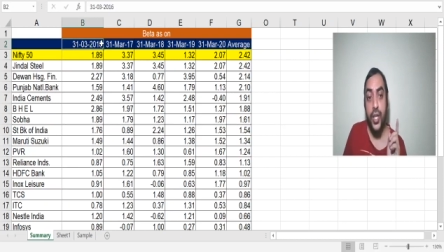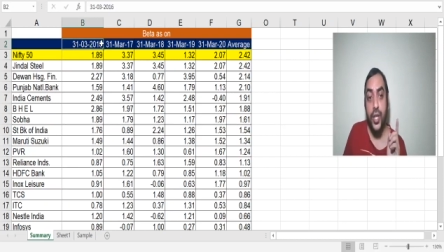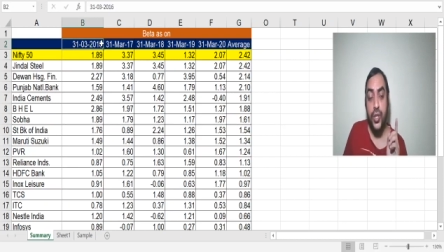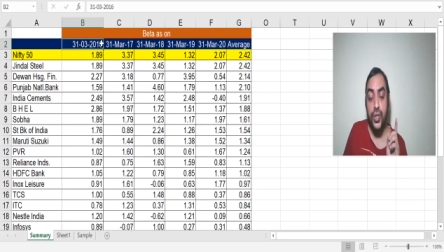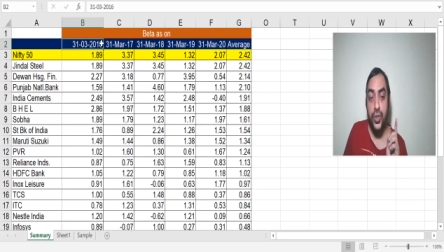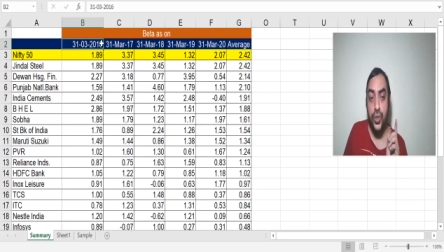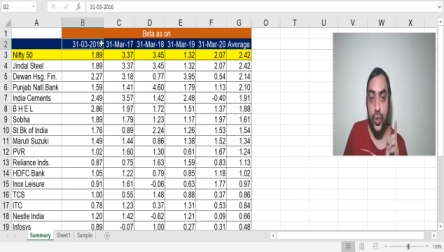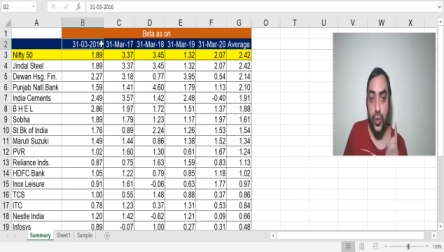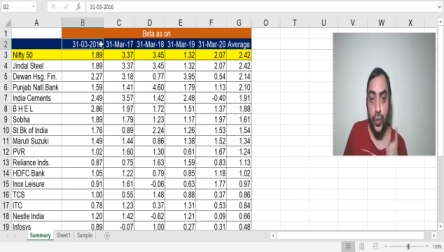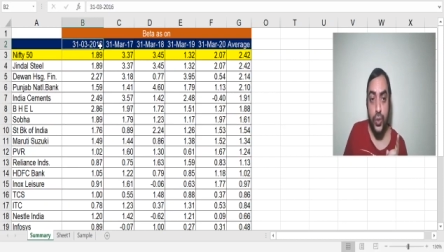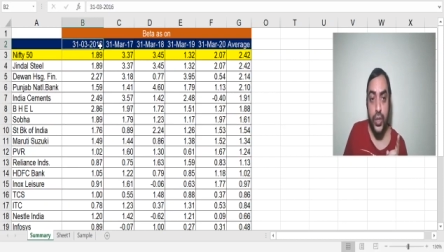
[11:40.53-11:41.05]

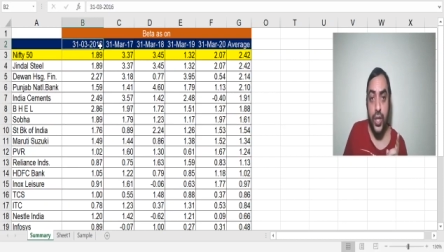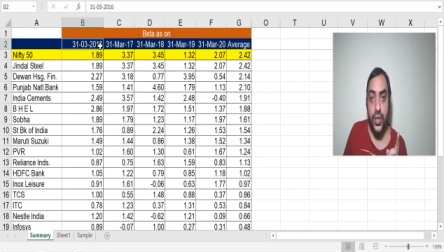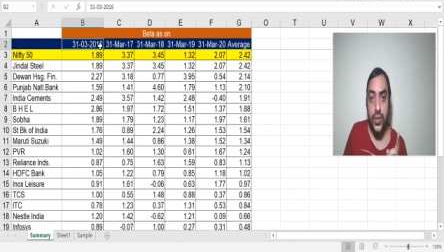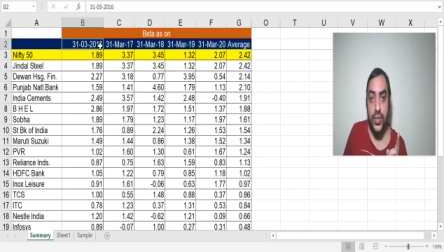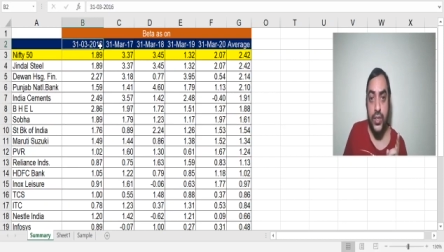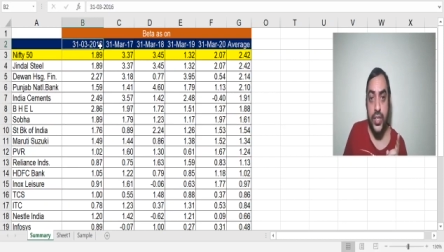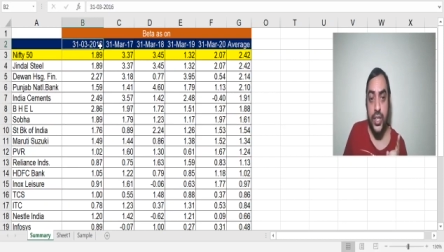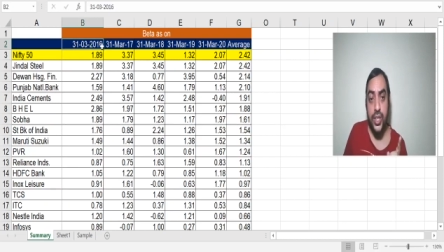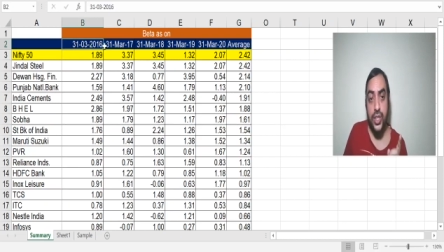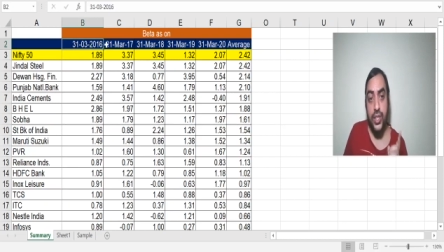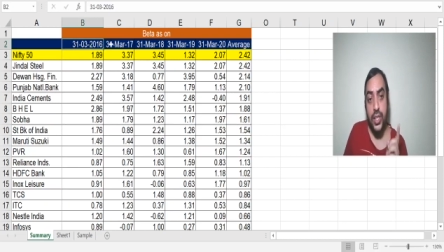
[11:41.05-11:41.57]
So
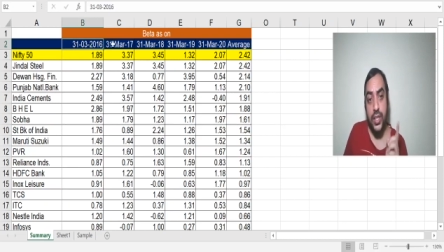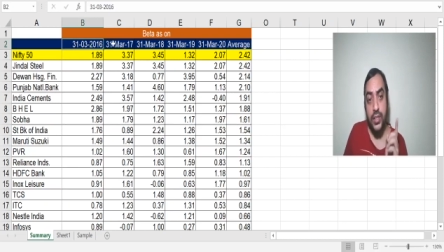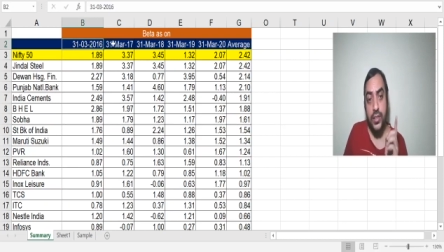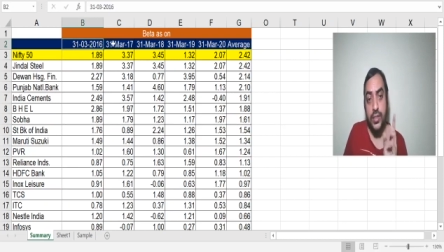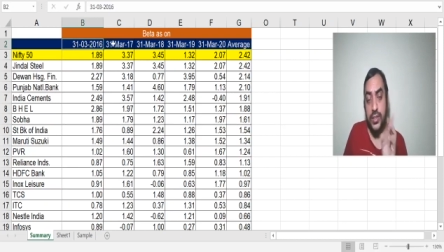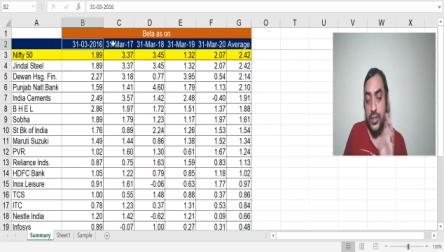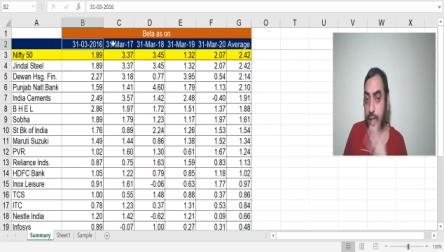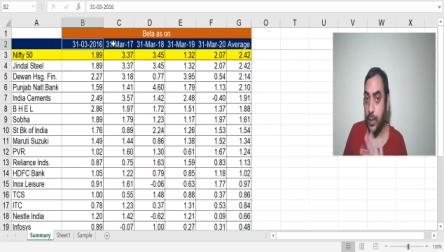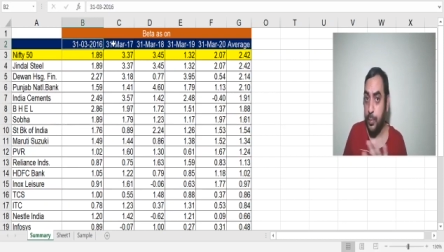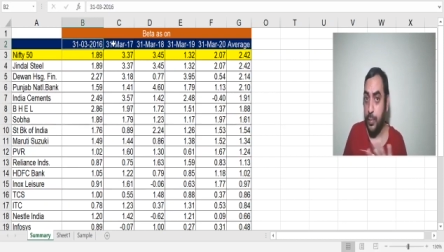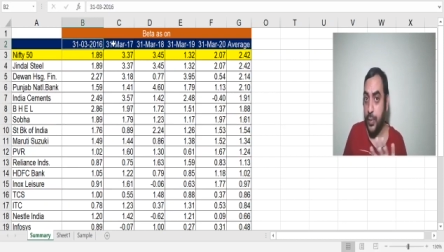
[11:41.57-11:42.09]
2016
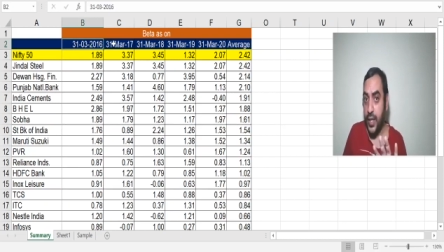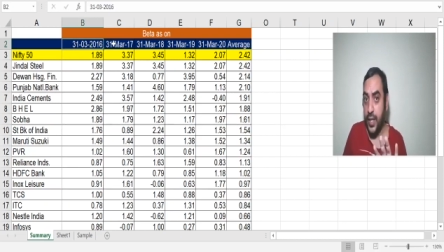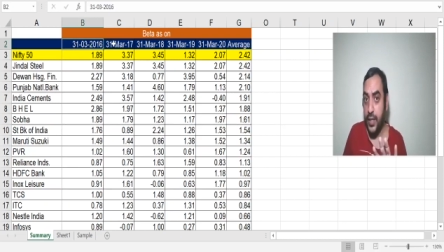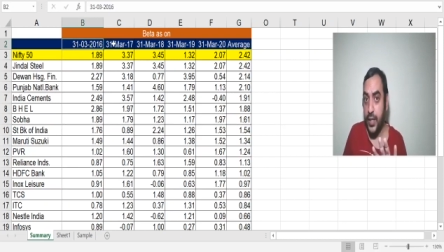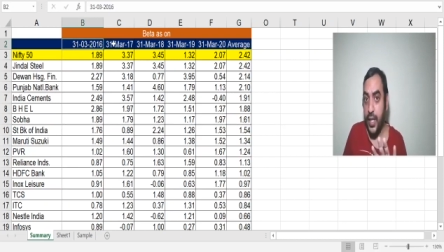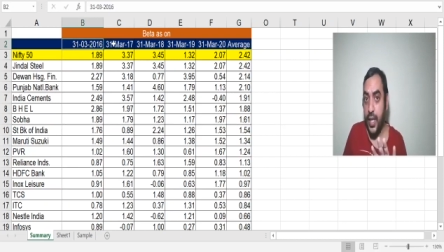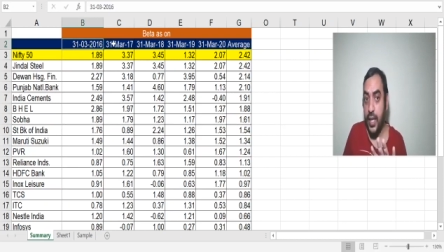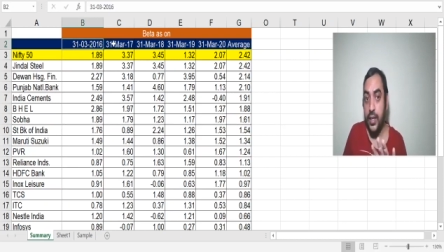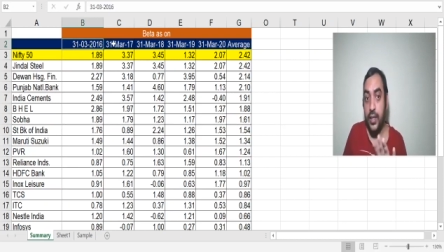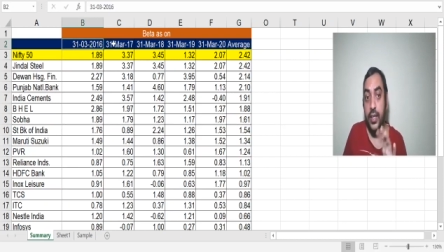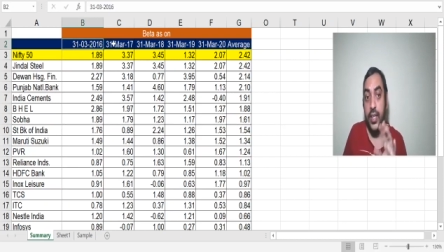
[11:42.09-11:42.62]
separate
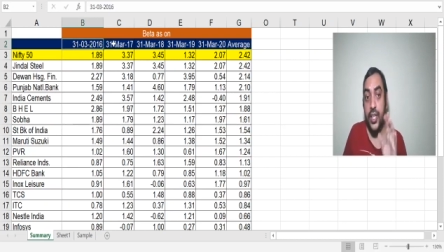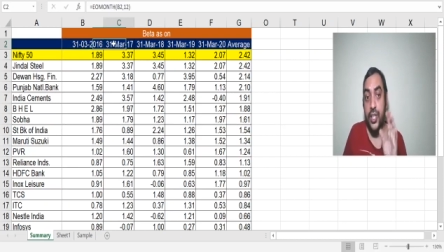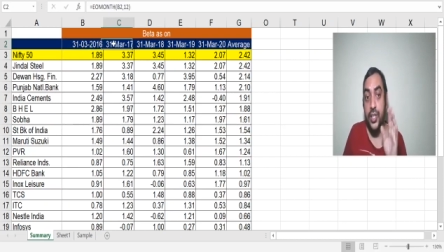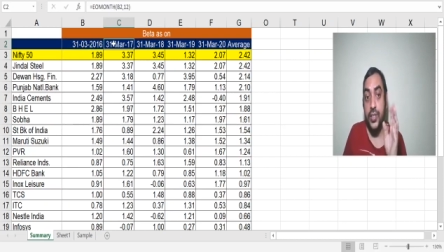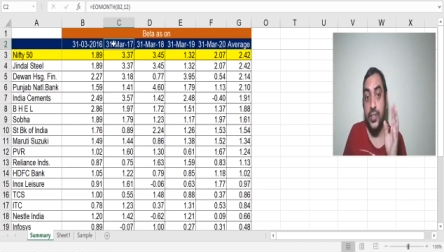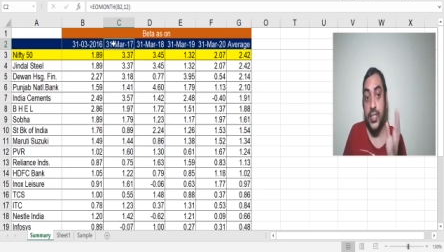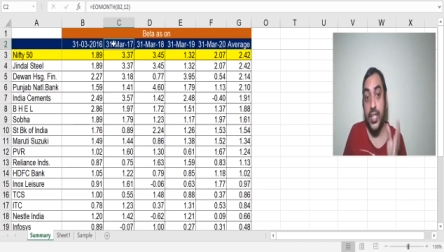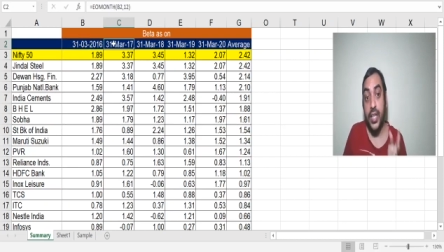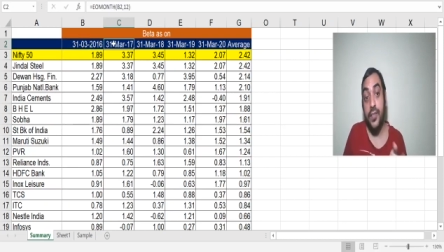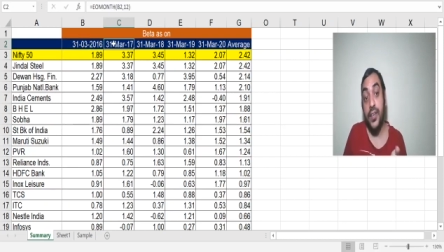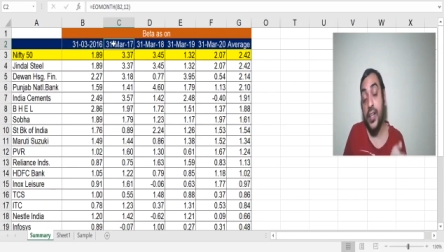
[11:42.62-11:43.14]
calculation,
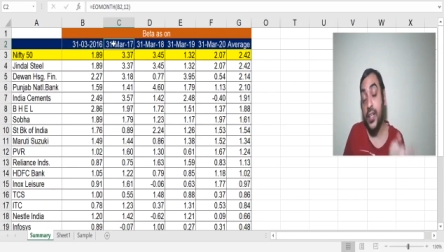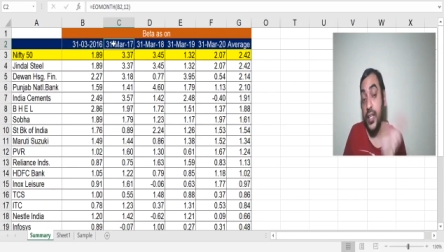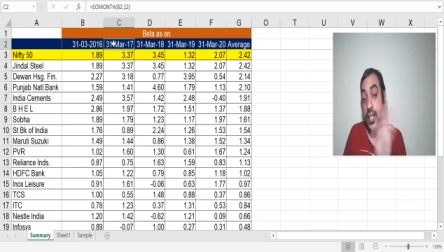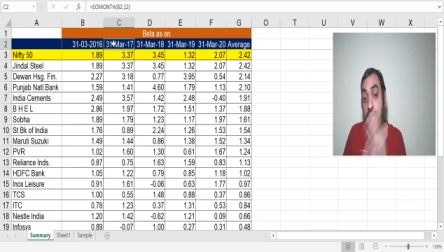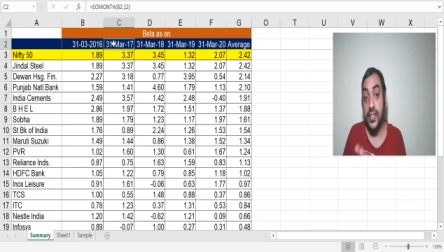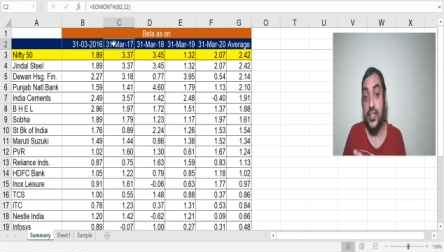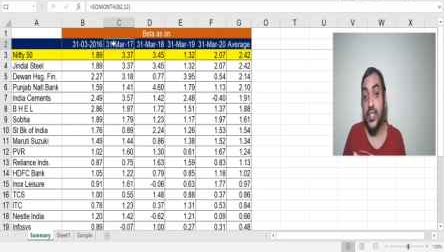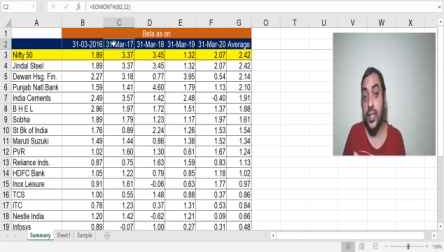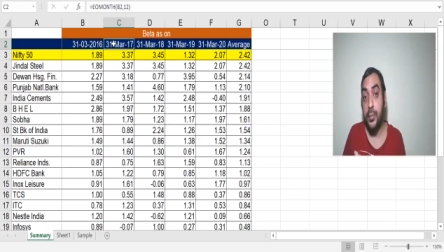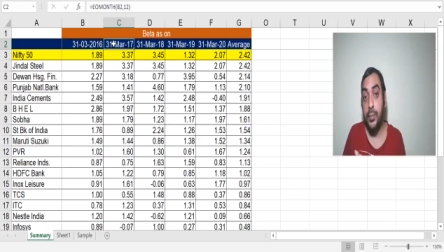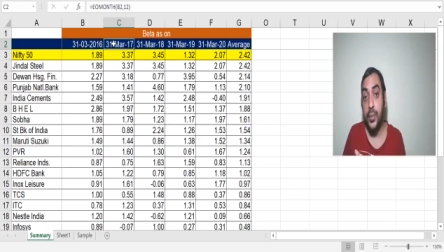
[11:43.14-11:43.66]
17
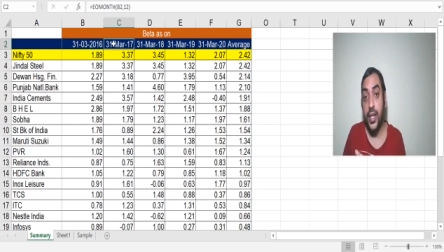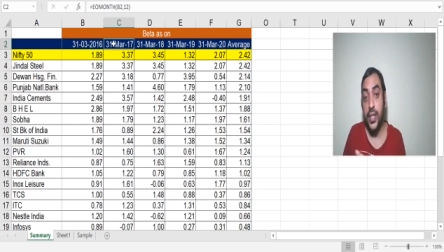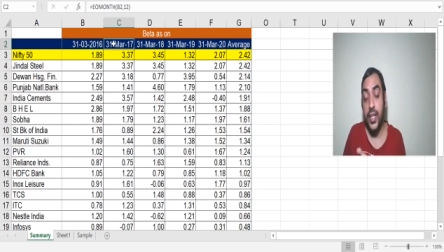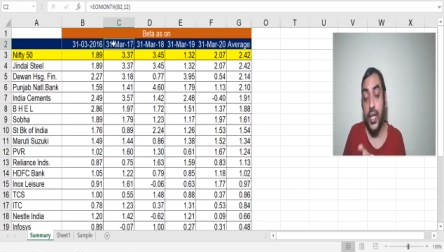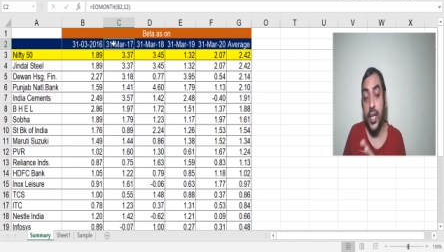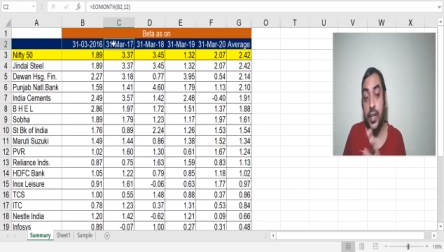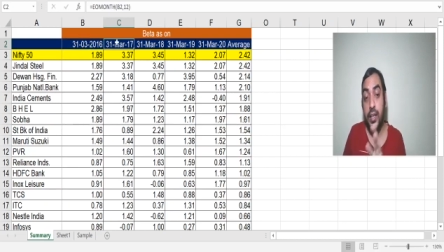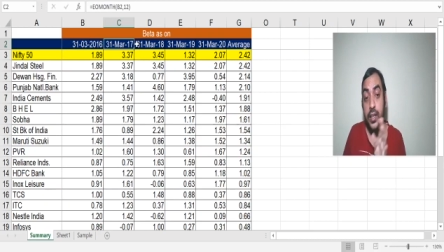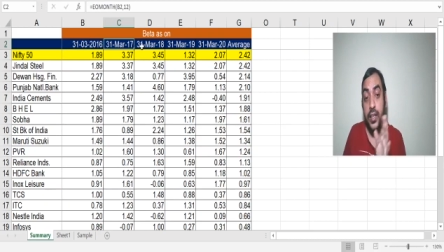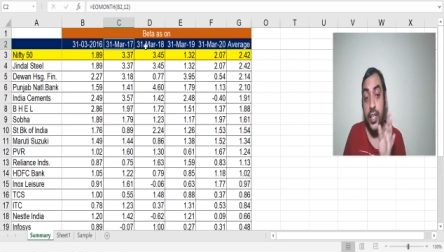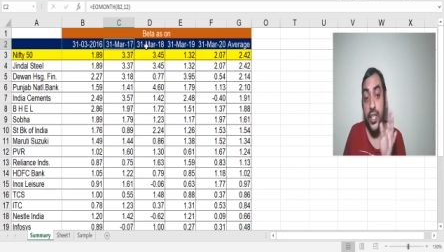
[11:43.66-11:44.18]
separate
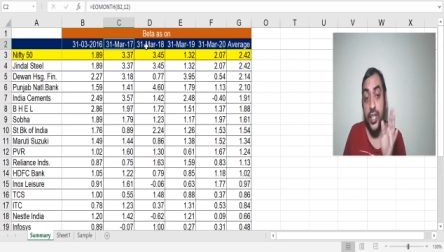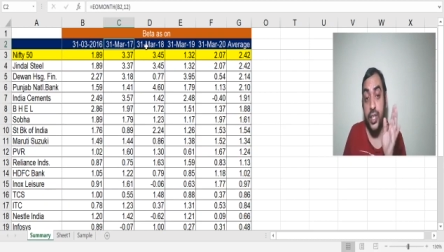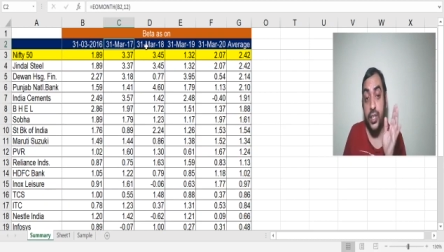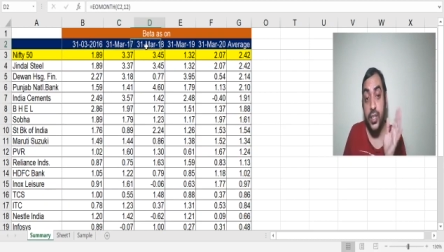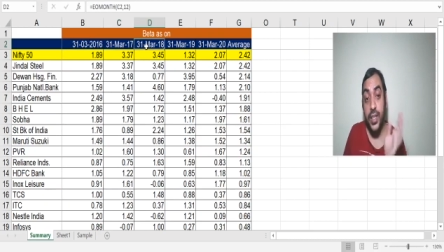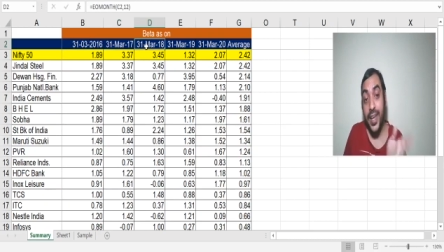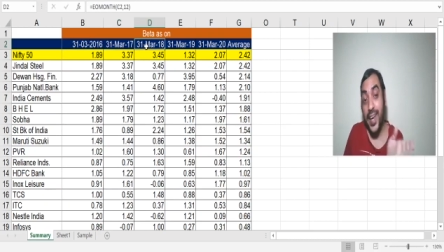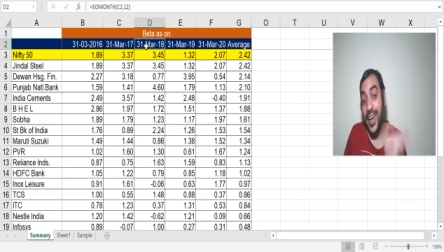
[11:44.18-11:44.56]
calculation,